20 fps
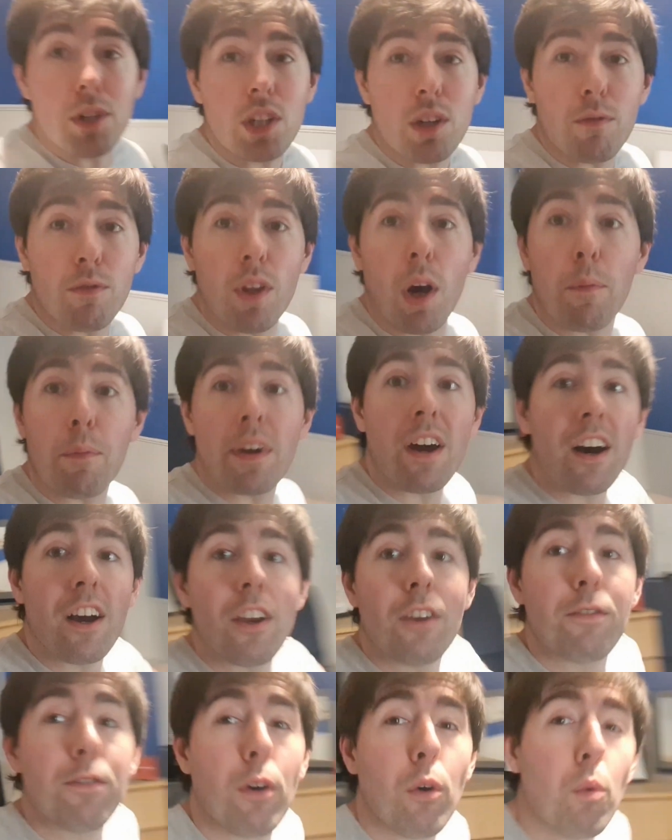have not been
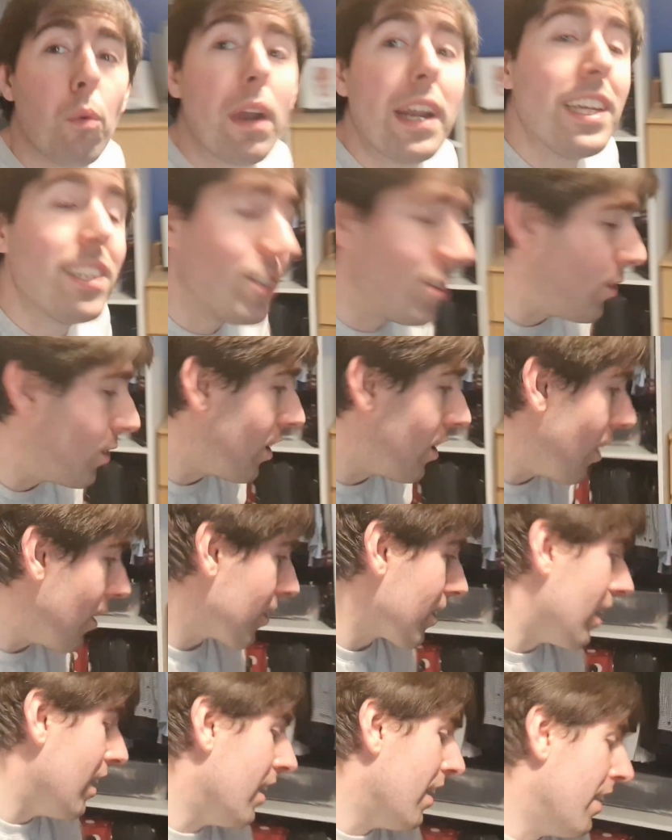ironed for way too long.